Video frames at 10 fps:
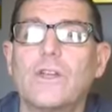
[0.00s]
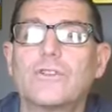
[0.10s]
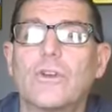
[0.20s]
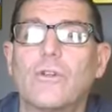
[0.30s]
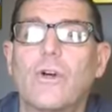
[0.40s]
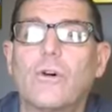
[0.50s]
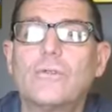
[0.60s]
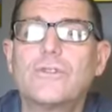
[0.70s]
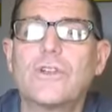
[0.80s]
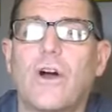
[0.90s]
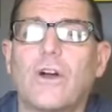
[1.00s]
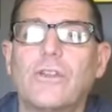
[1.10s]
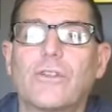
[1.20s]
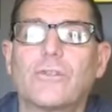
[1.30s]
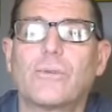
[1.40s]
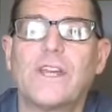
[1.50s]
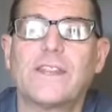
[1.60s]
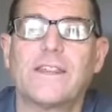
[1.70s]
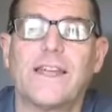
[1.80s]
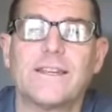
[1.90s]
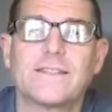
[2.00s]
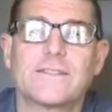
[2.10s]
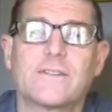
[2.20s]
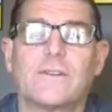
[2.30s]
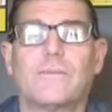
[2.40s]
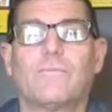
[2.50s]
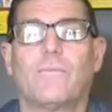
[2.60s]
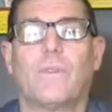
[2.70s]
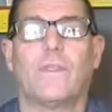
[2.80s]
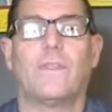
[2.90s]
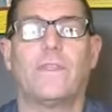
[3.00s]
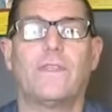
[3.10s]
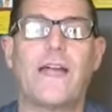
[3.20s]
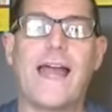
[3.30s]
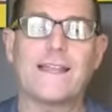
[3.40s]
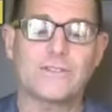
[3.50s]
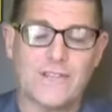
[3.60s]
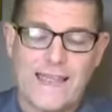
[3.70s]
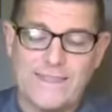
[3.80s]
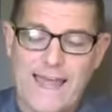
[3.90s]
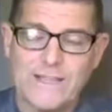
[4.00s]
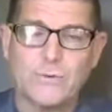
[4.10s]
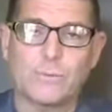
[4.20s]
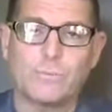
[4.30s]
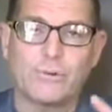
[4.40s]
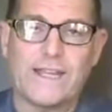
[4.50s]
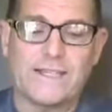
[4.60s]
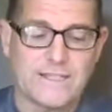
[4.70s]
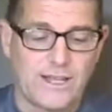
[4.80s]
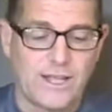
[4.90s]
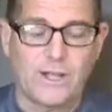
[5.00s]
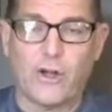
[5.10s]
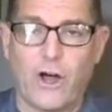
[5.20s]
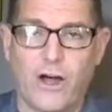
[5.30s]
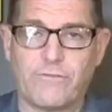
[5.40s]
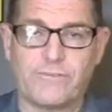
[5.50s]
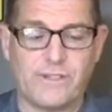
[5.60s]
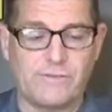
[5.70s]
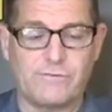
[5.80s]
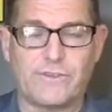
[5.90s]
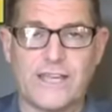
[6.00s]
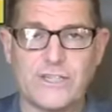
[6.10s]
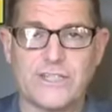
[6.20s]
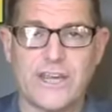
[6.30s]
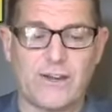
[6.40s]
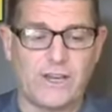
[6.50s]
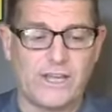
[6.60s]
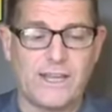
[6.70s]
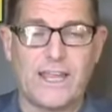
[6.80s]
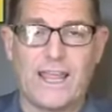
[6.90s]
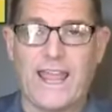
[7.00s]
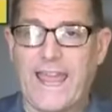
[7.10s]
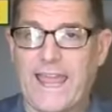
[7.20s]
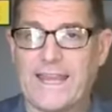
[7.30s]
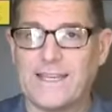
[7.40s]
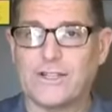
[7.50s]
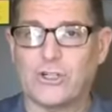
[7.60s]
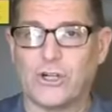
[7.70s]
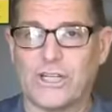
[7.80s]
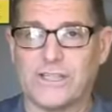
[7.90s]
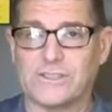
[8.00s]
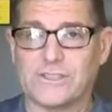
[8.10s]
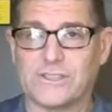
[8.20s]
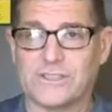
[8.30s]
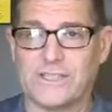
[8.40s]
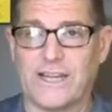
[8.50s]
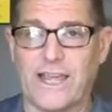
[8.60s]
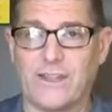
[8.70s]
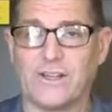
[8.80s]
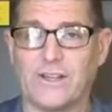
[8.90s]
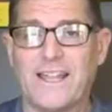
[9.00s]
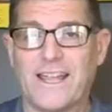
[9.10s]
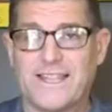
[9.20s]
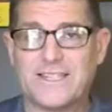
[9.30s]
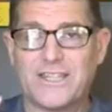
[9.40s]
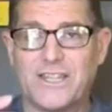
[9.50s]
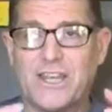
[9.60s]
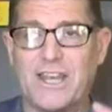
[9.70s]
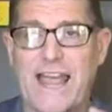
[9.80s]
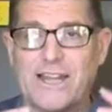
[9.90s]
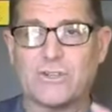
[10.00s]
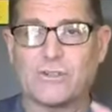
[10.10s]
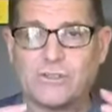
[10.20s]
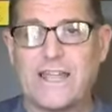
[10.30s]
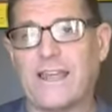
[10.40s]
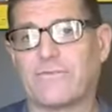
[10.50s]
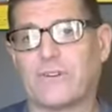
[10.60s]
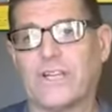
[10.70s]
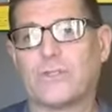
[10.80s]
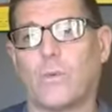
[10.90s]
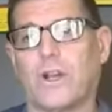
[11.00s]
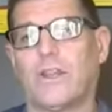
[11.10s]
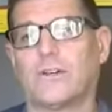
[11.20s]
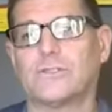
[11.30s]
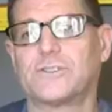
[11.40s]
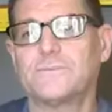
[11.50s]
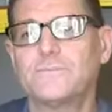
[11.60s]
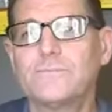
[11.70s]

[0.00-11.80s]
So those are the three things. That's what brings coffee, vegetarian, and cookies together. It's the national day for each one of those.